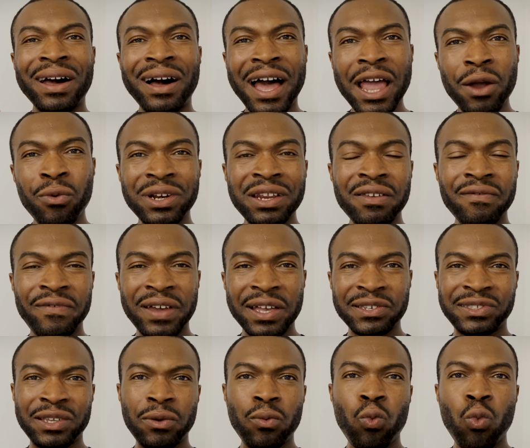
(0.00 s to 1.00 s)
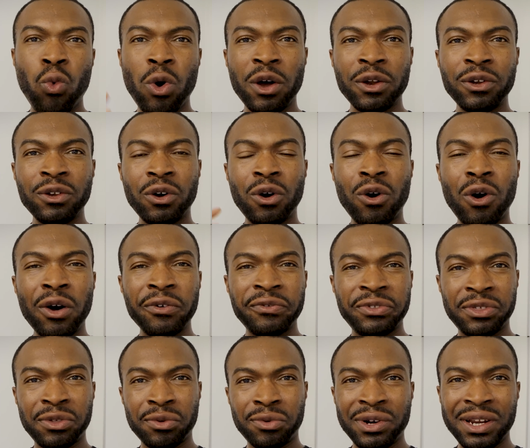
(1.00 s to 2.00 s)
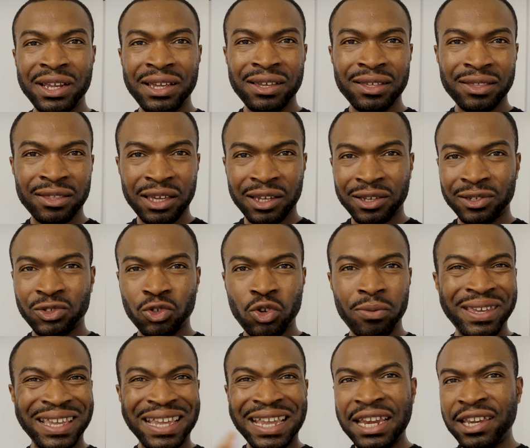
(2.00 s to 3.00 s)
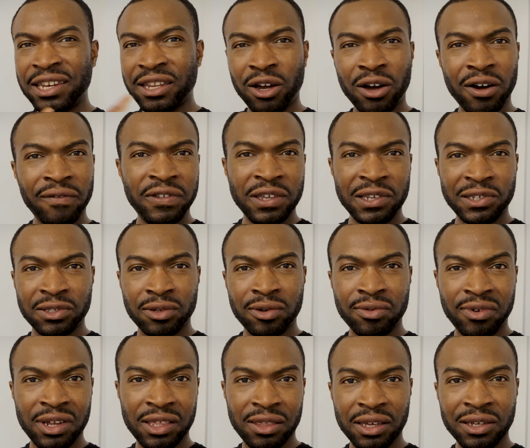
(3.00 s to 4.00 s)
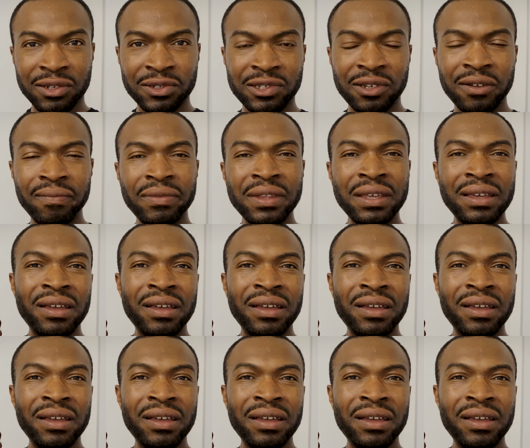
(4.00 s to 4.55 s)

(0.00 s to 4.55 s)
I would invest in one of three things. Could be either of these three things.